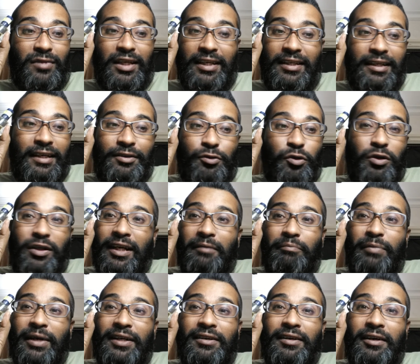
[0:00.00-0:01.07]
it, it could
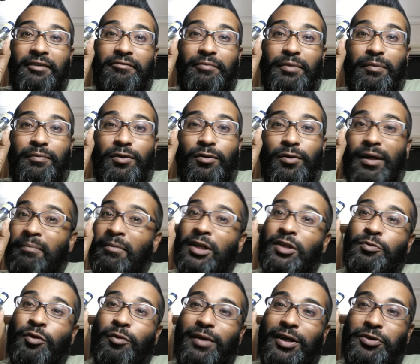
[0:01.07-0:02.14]
get better if people were
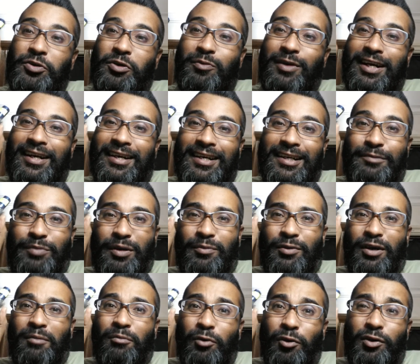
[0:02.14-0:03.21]
much more mature, but I guess
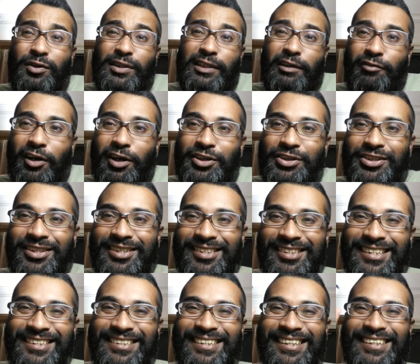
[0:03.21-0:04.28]
people are more savage
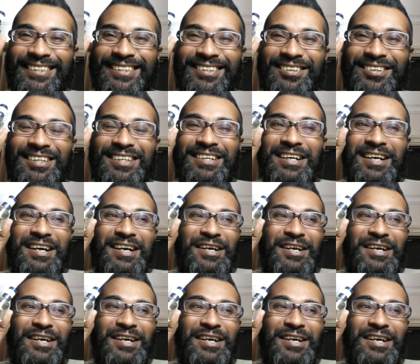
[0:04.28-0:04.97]
these days, okay?